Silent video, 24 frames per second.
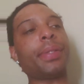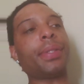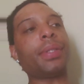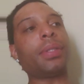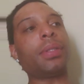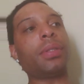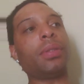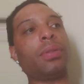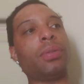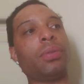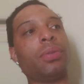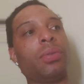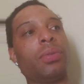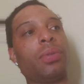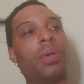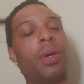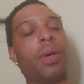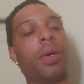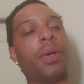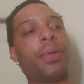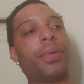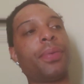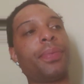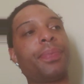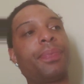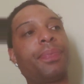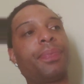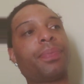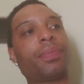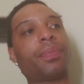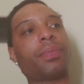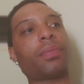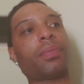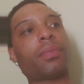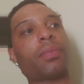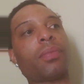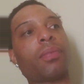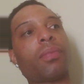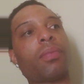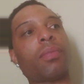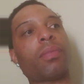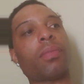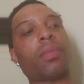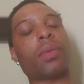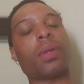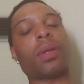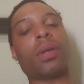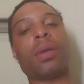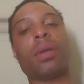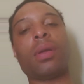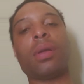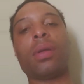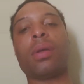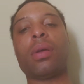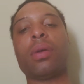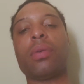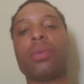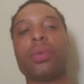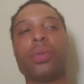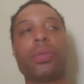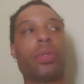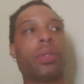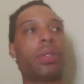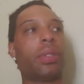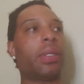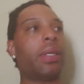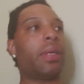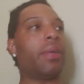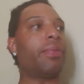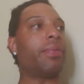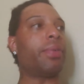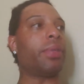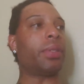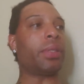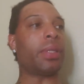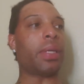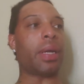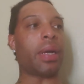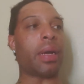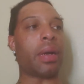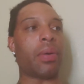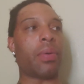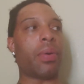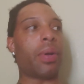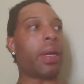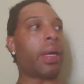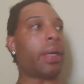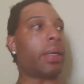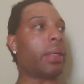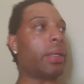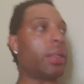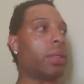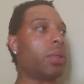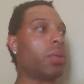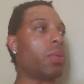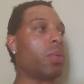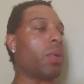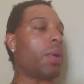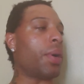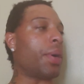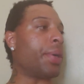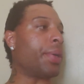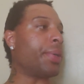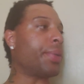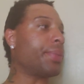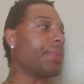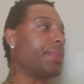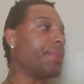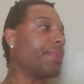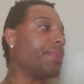You know, we'll see if it's there when I get to work.